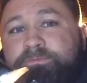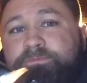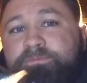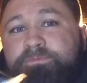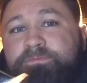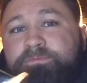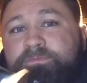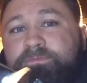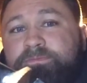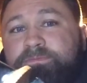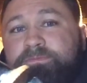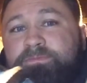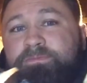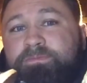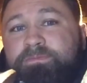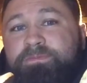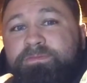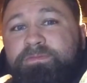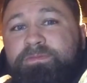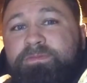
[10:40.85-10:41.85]

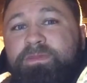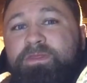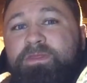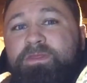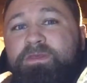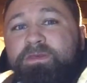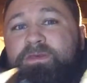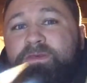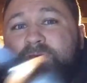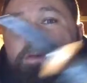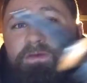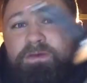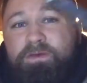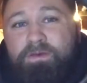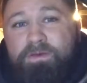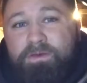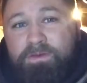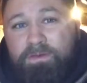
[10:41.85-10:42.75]
[no speech]